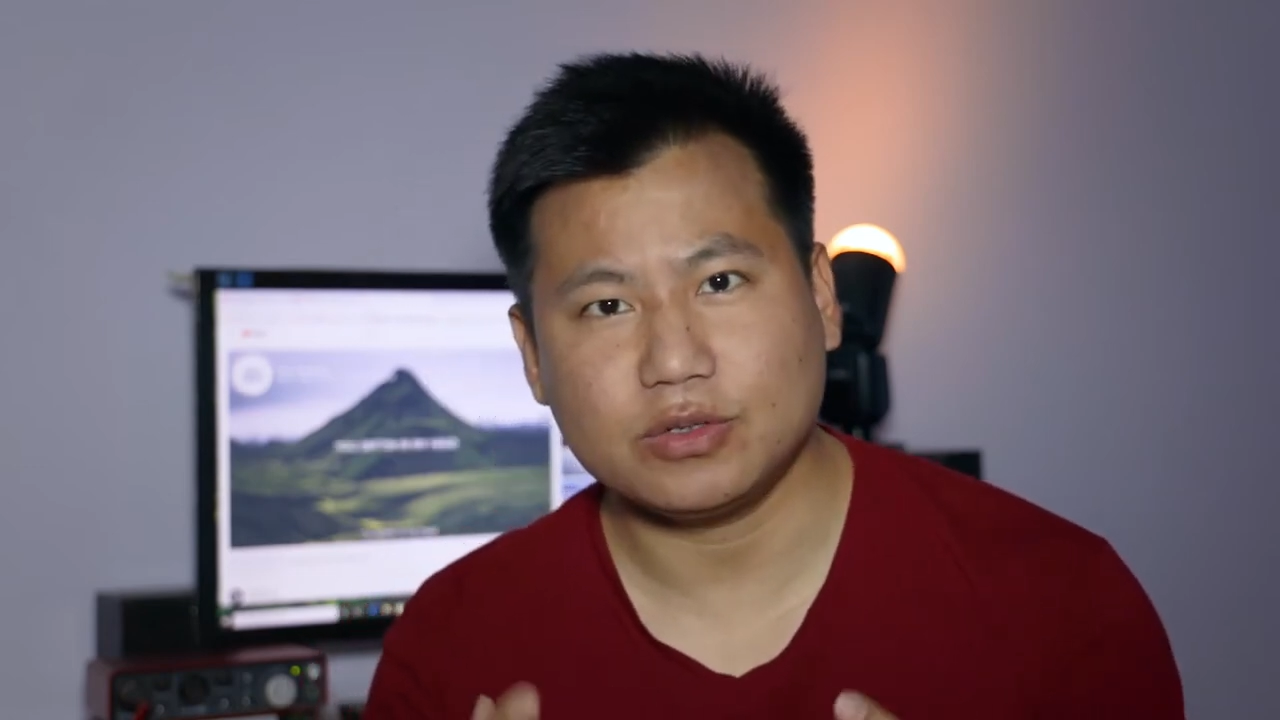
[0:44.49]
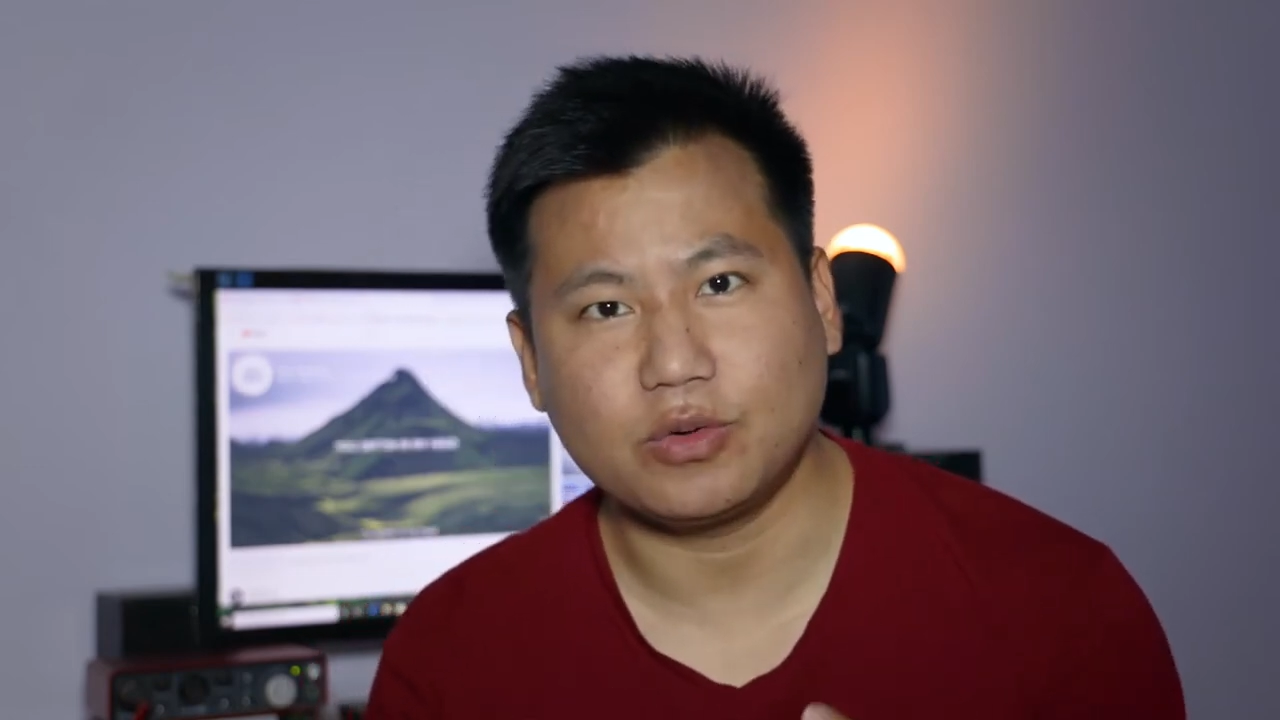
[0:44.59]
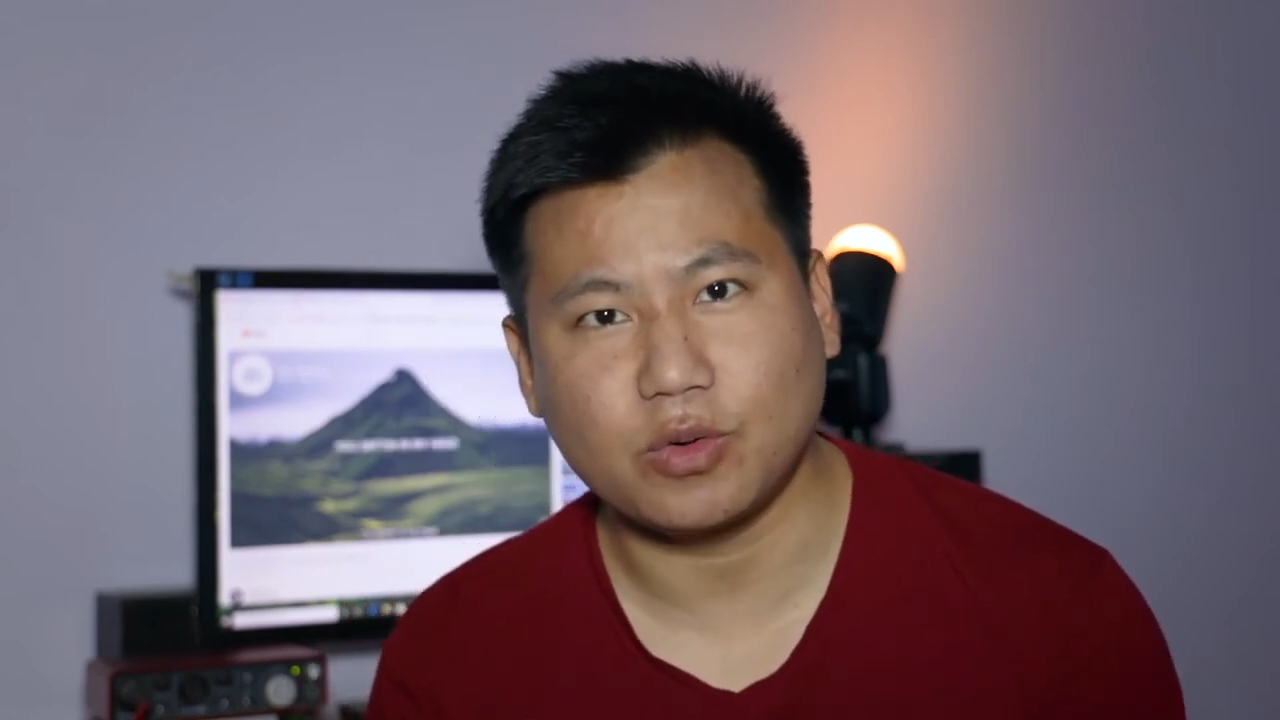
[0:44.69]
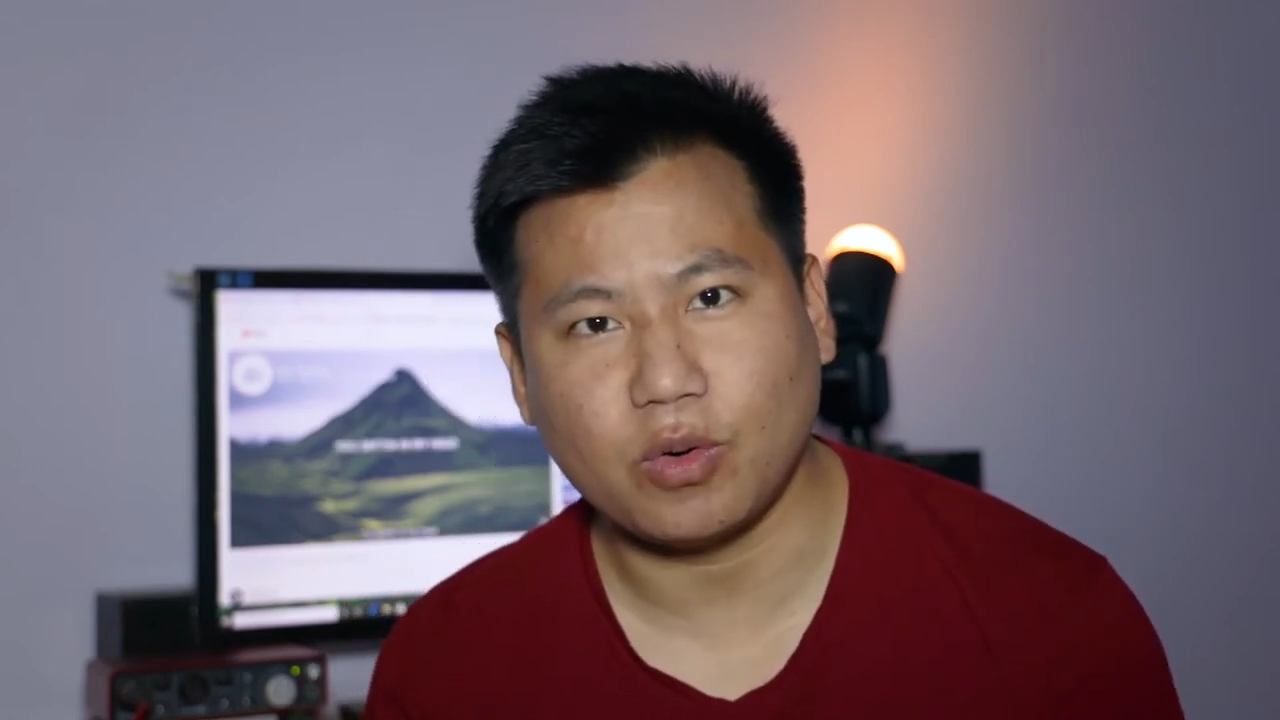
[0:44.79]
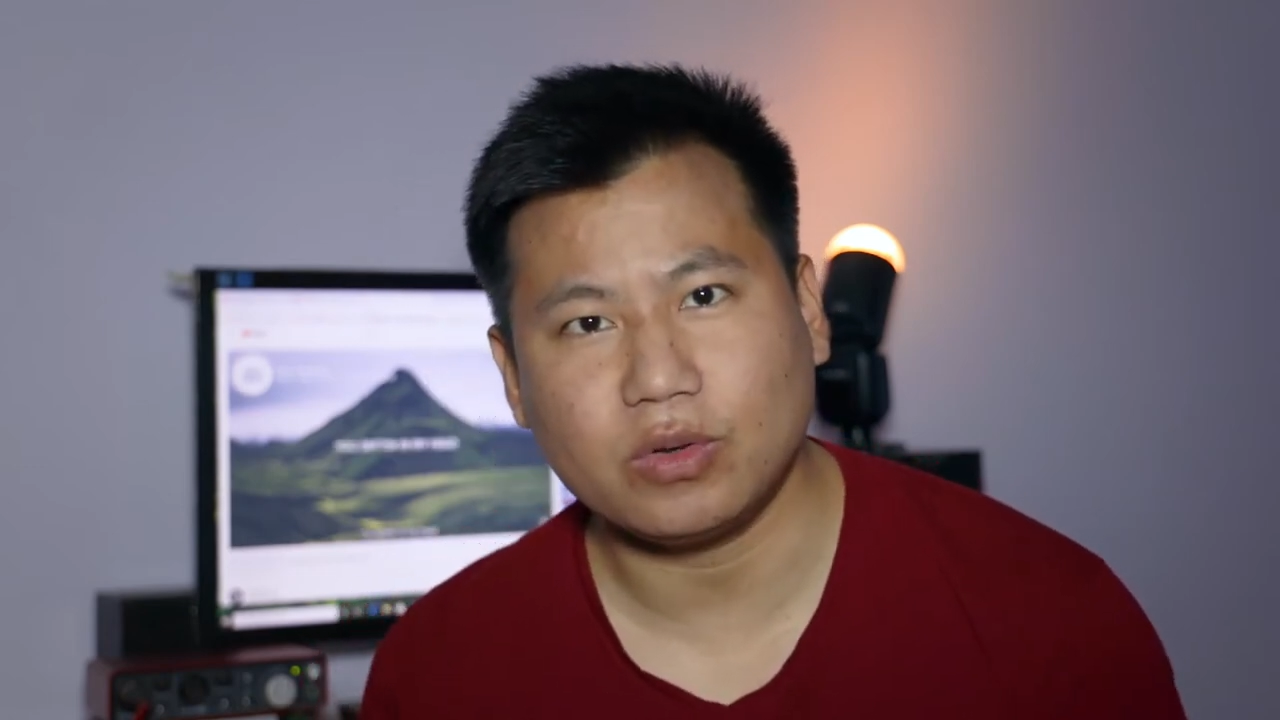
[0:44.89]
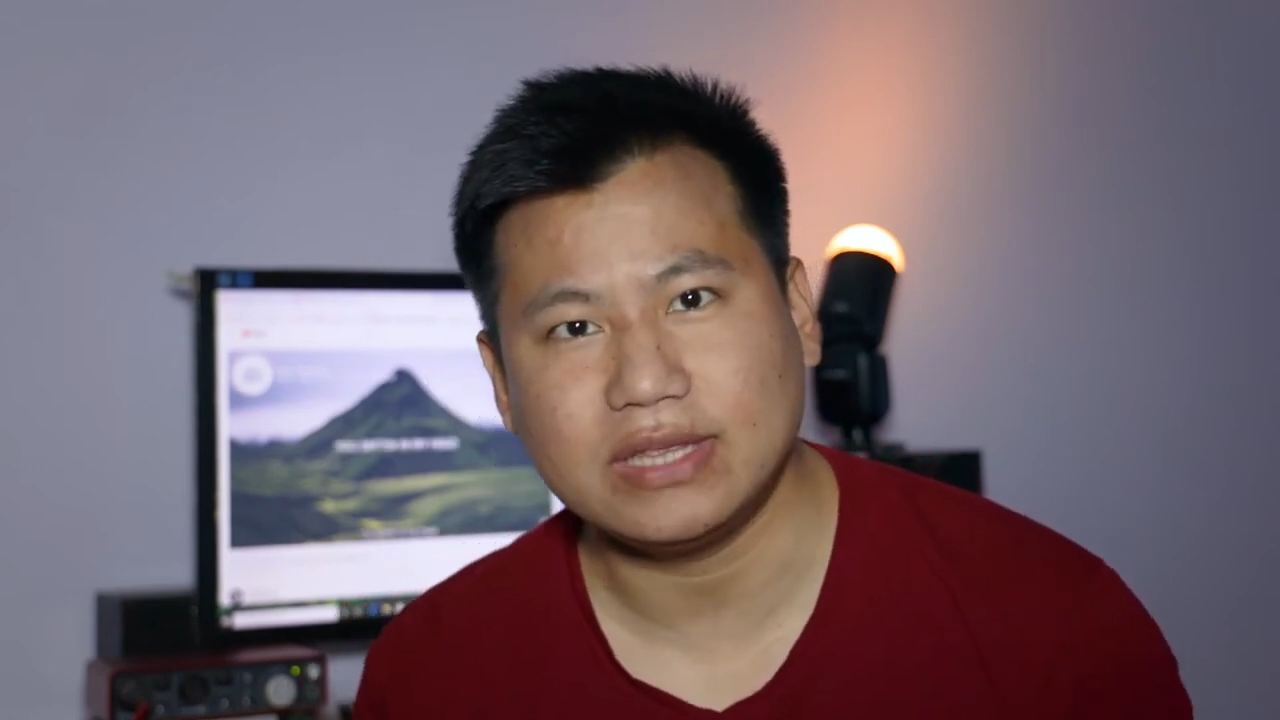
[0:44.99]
to grow